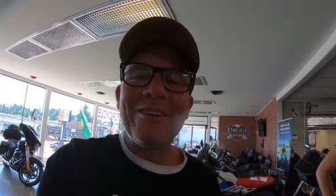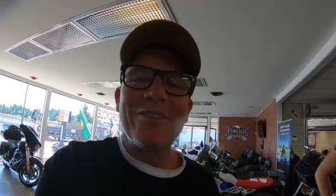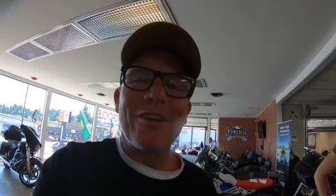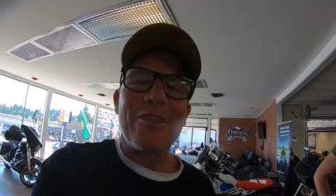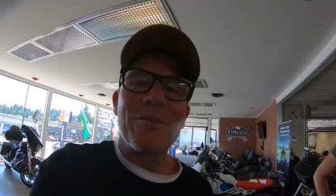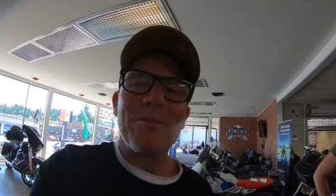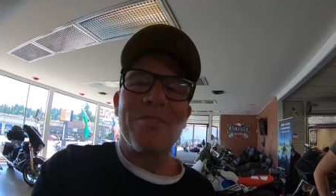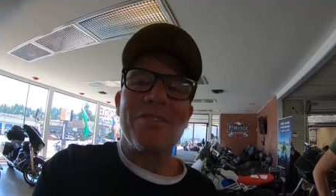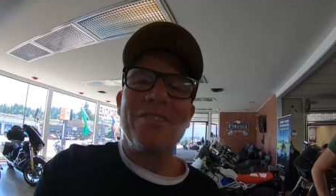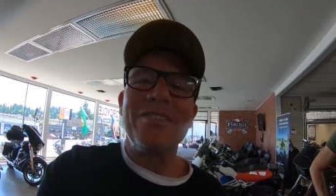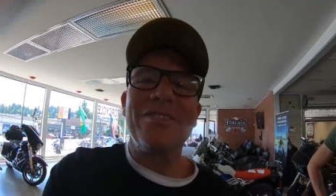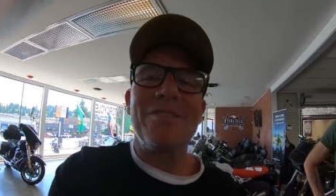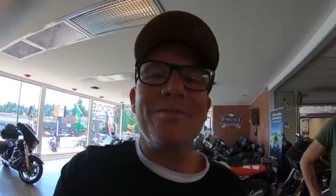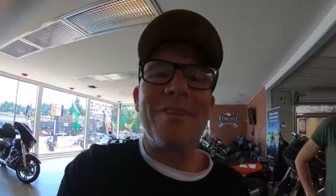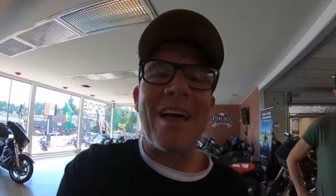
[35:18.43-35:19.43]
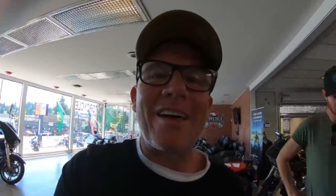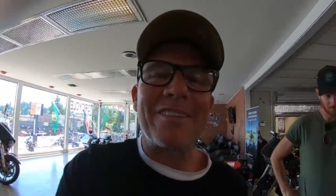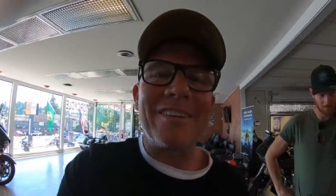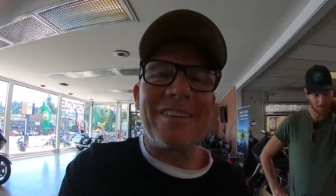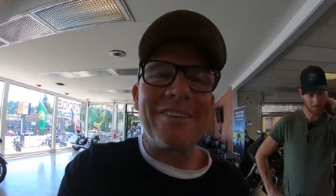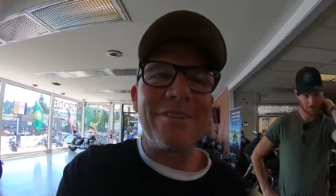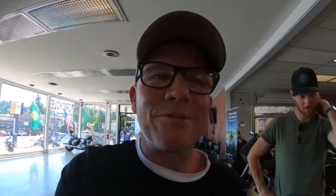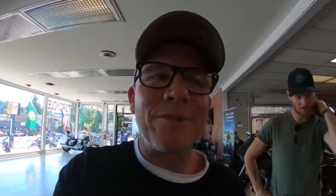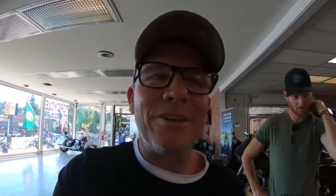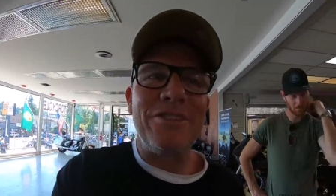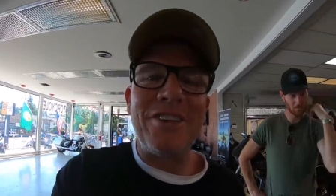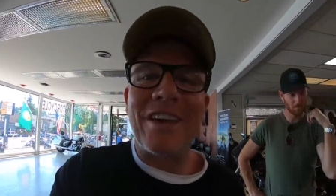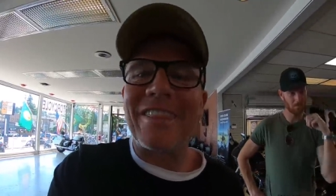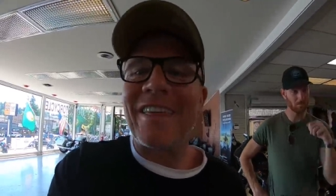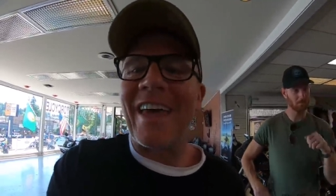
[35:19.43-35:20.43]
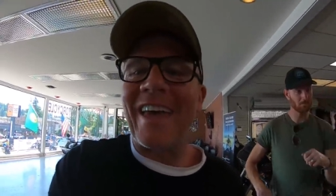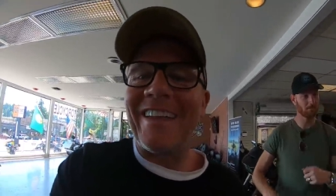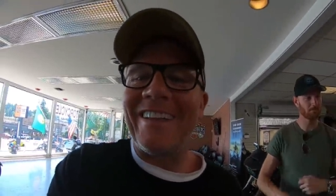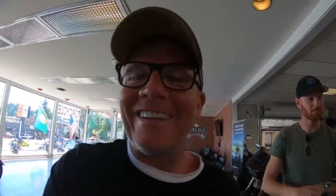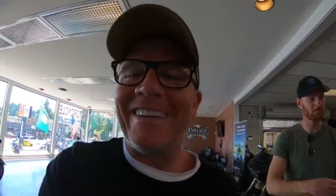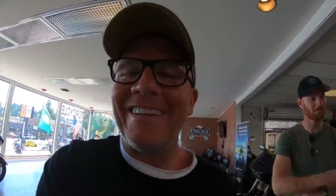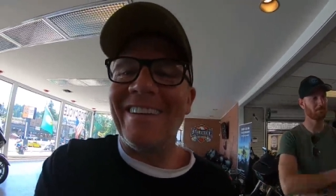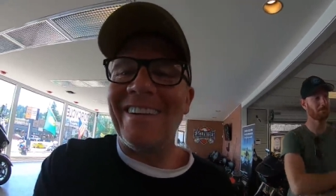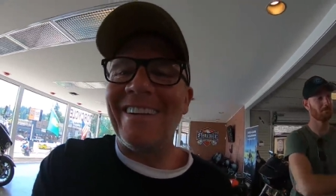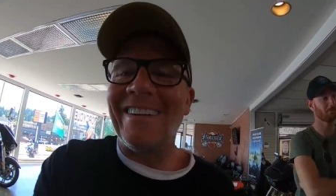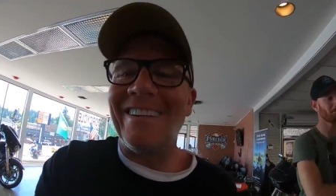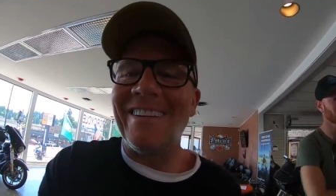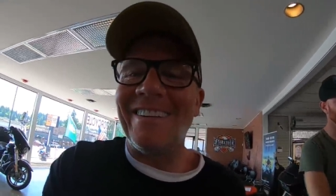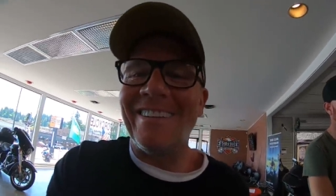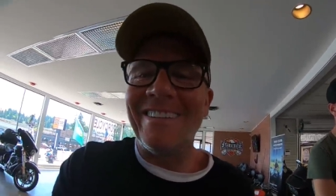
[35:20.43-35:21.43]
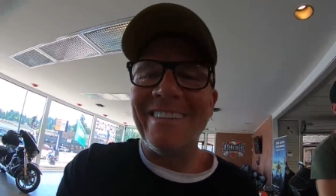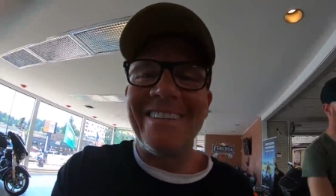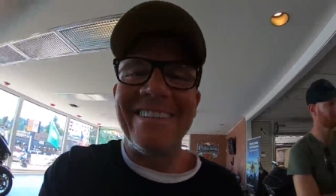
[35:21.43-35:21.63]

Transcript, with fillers: so the system's asking to recheck that.